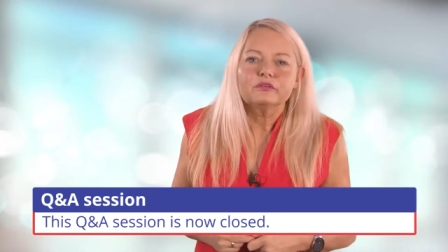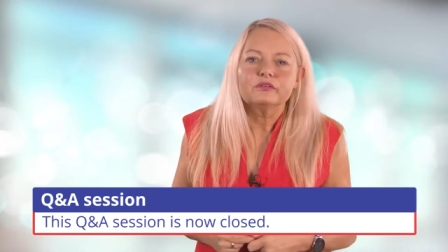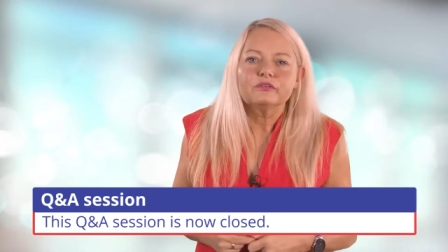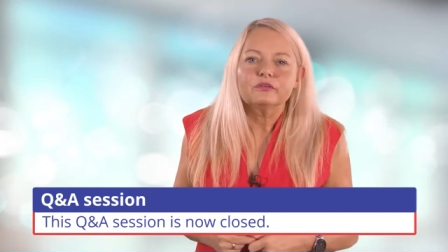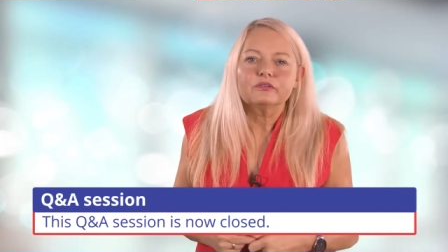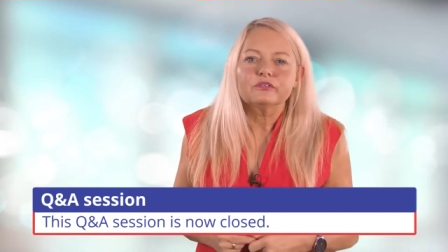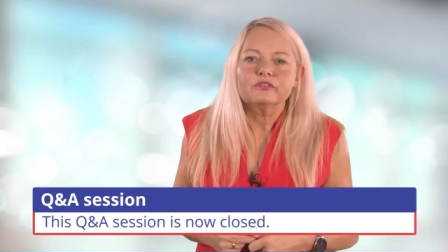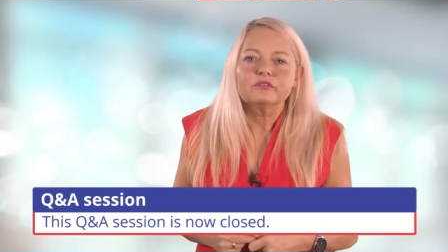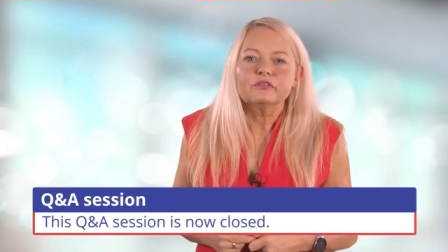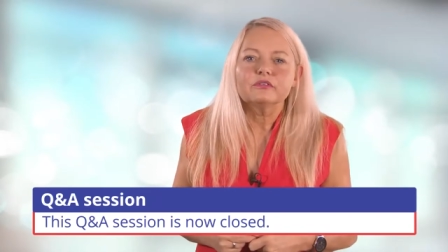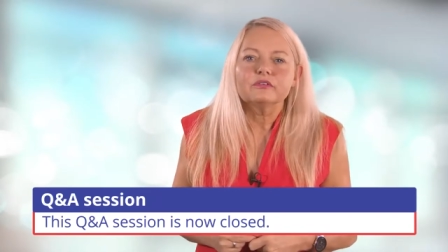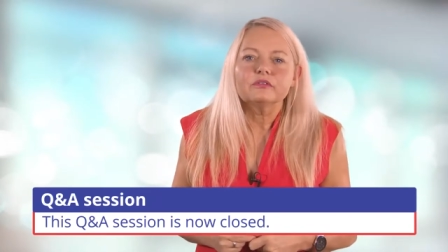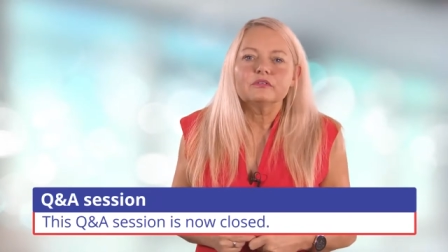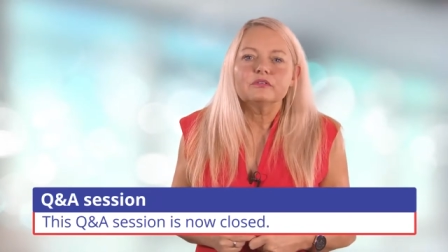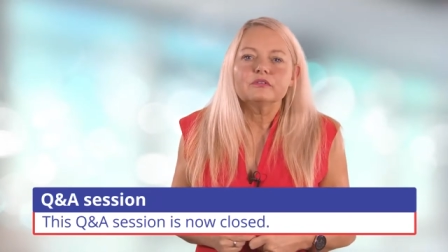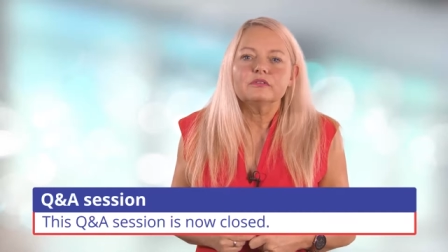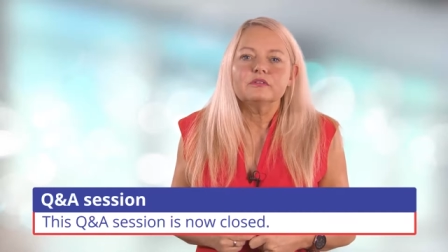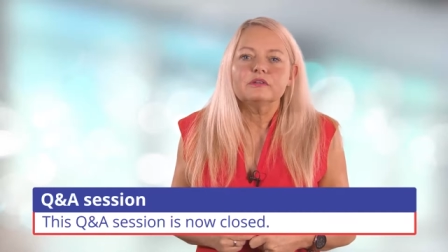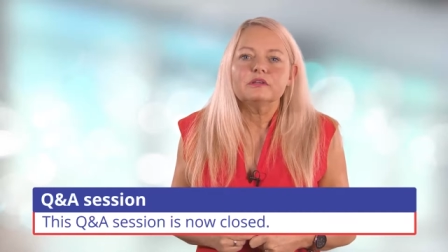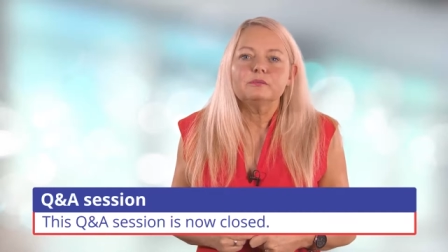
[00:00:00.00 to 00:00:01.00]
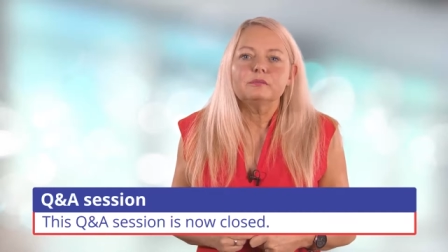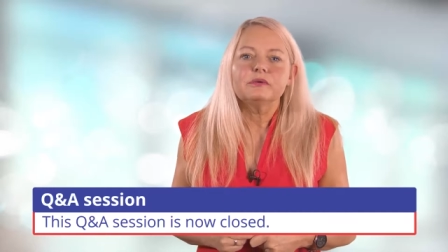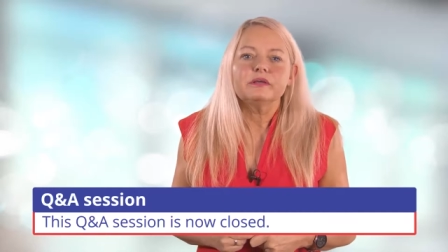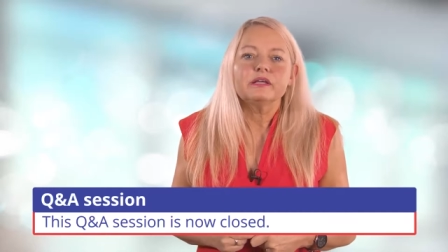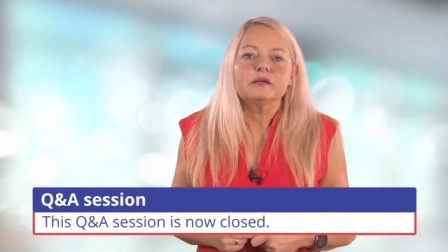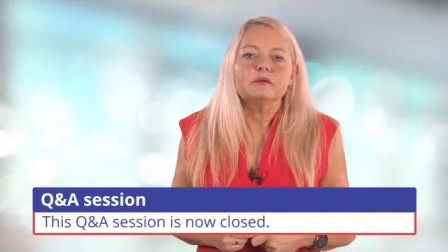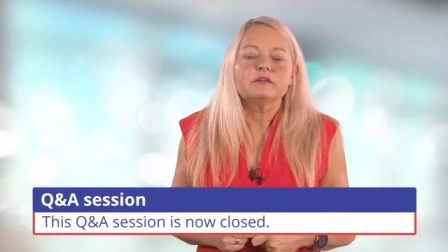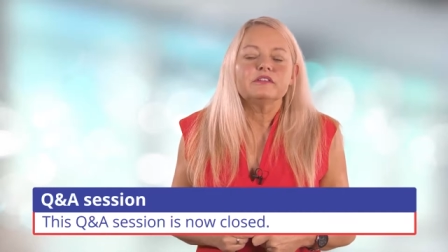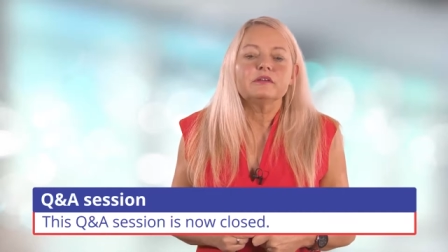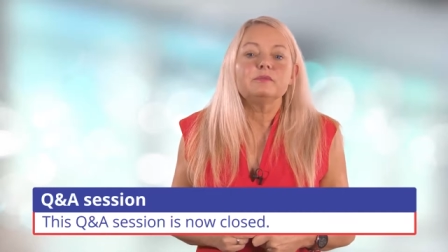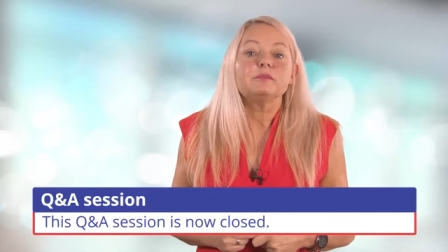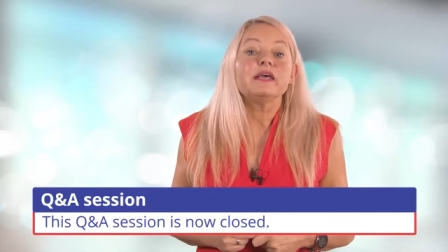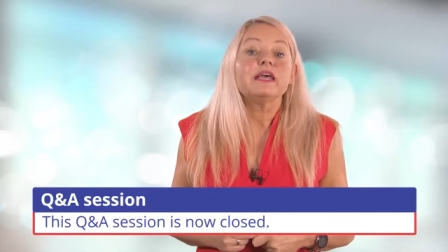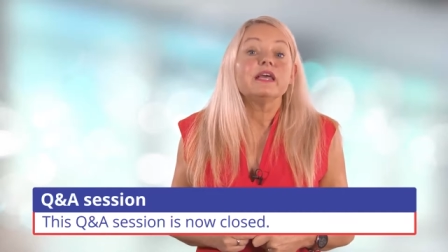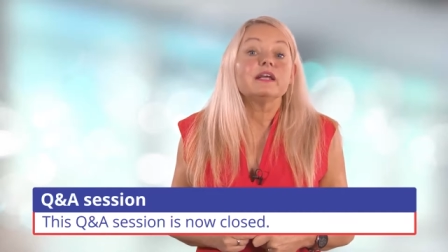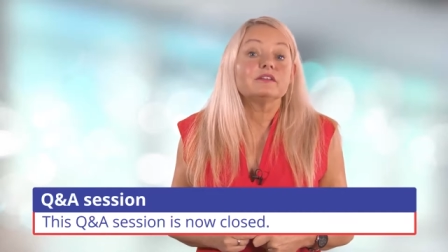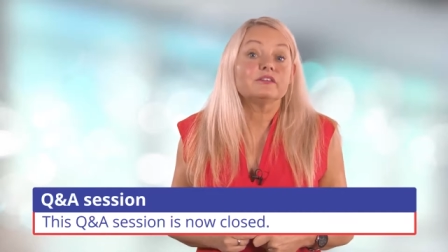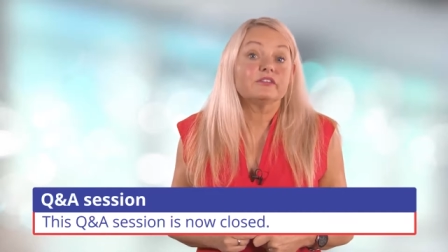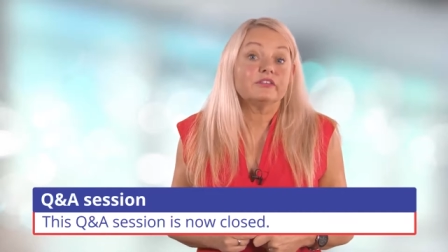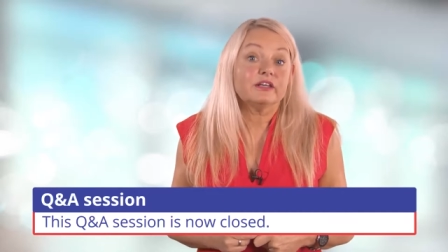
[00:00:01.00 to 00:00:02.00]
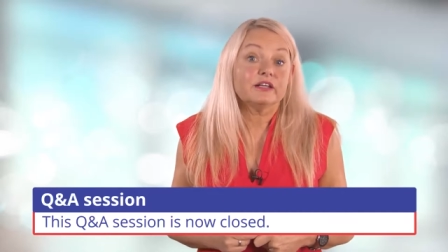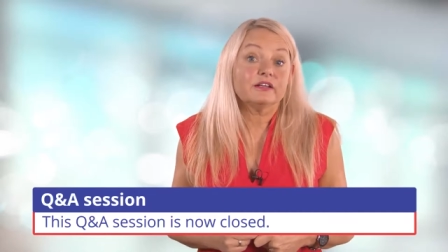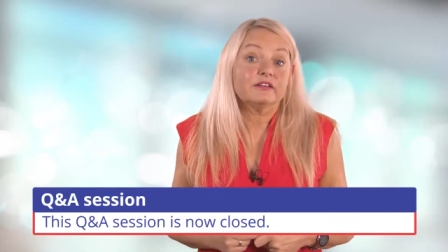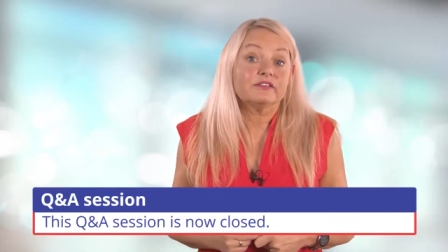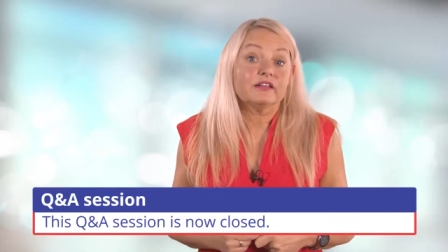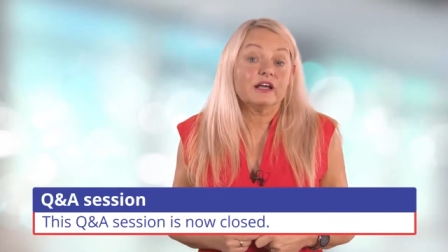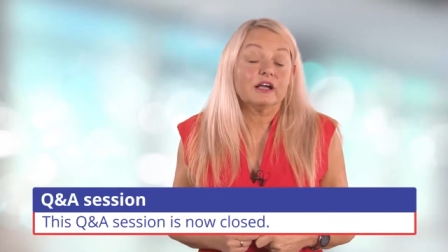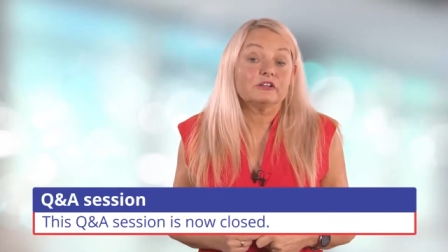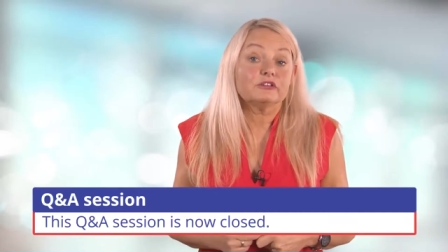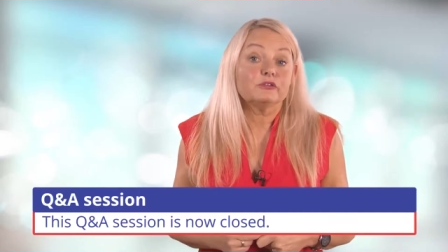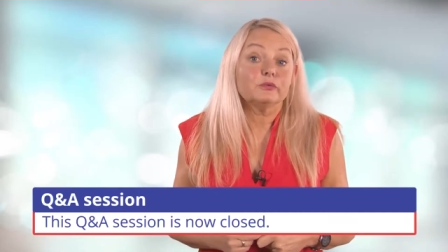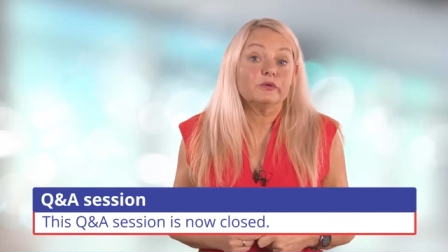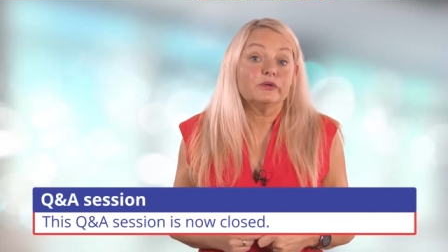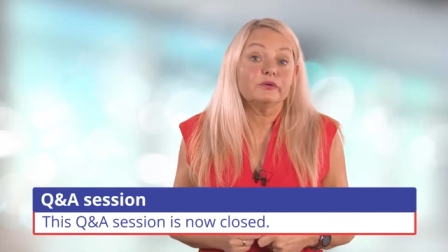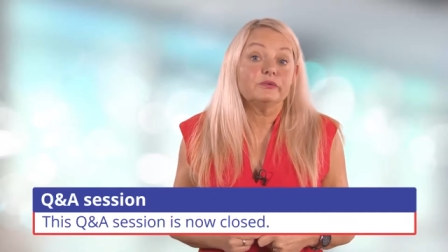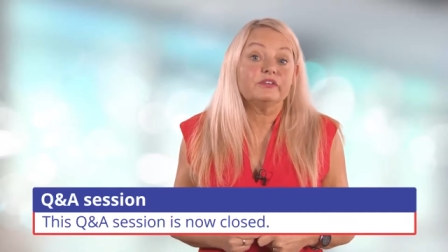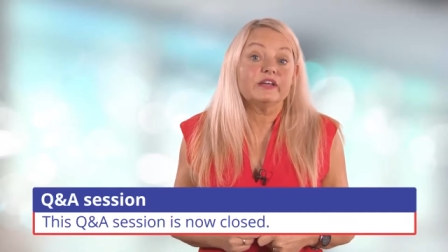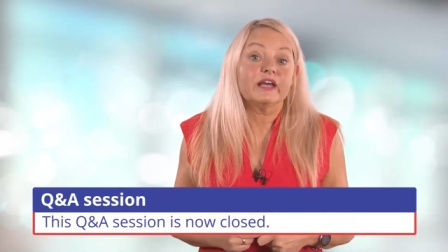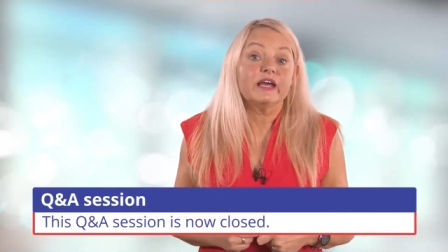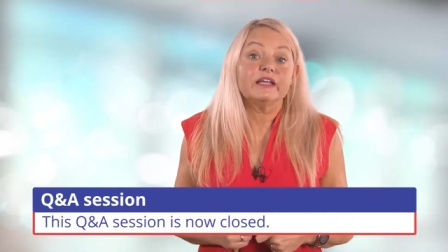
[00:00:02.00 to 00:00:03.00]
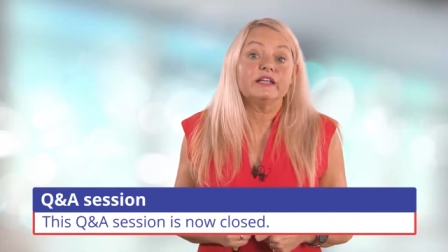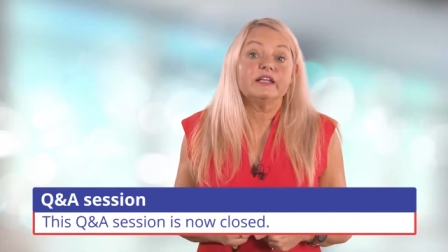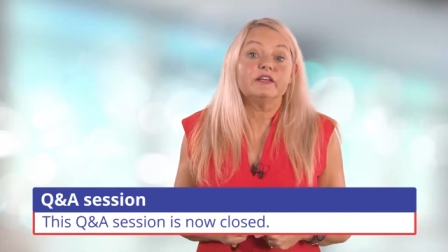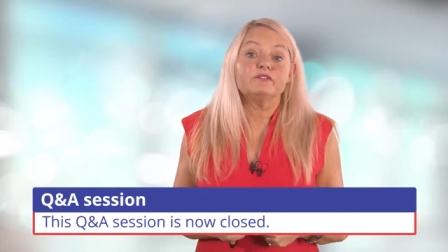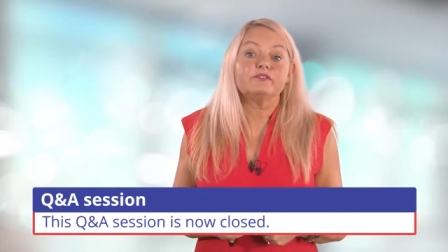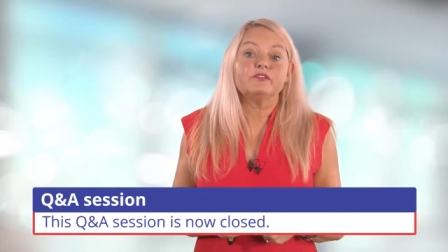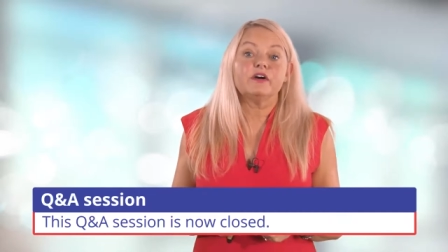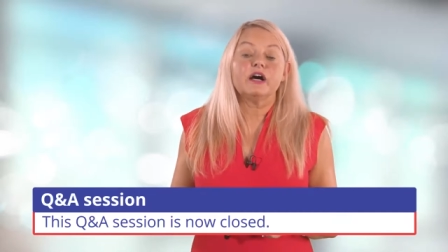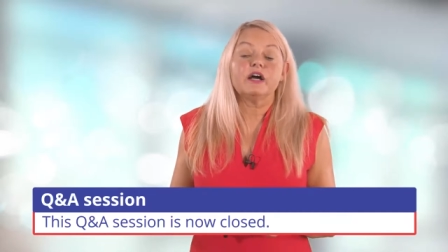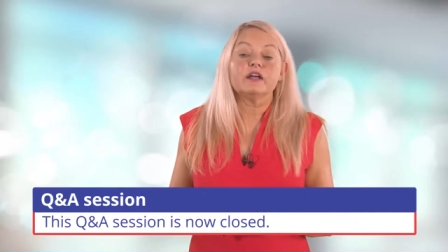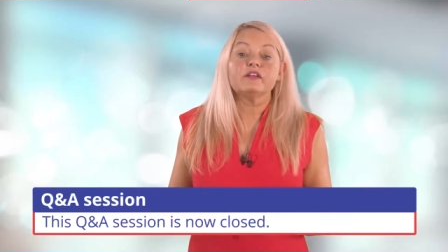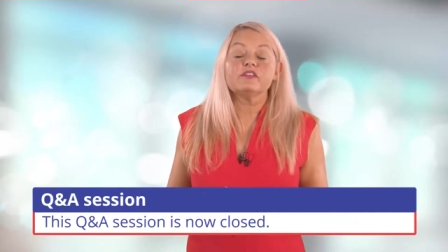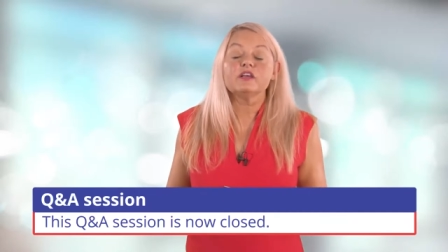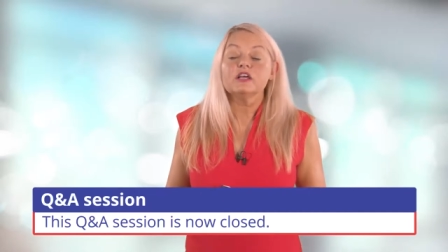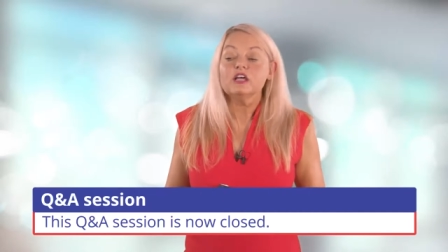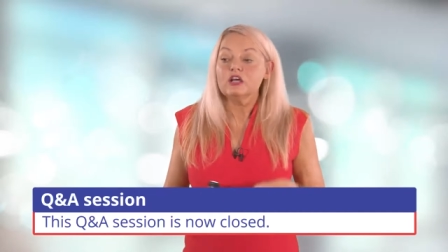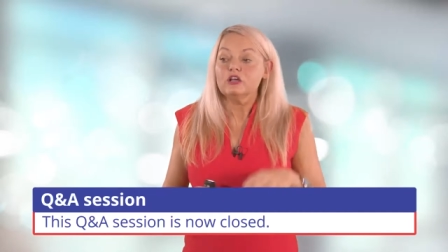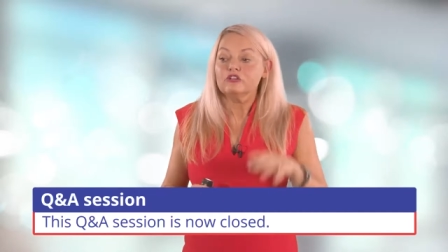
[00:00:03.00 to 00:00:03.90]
Doesn't depict the exact wound, any advice.